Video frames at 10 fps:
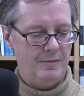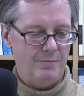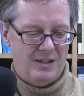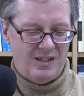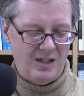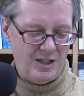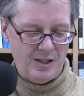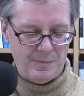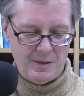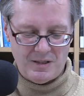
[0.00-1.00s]
But it
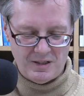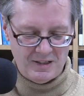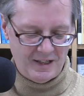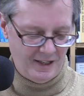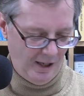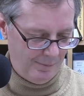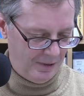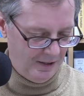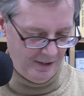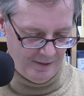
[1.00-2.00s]
is basically like
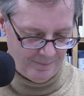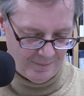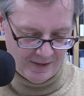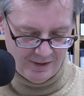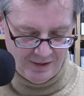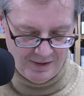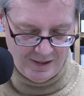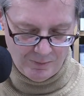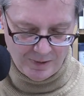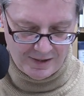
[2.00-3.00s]
APA. And
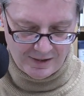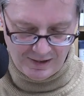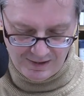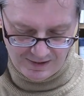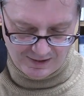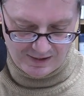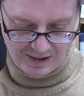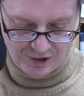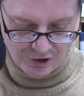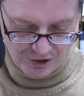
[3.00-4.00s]
the way that the
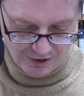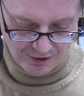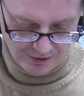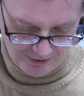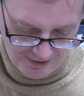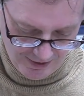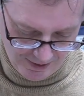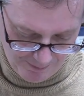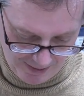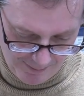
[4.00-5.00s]
citations are in
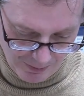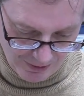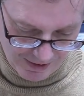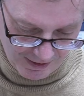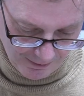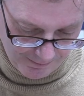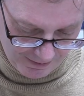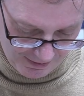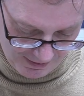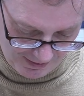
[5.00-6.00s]
the paper itself
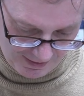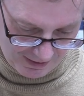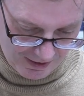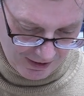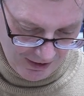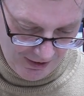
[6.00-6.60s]
within the text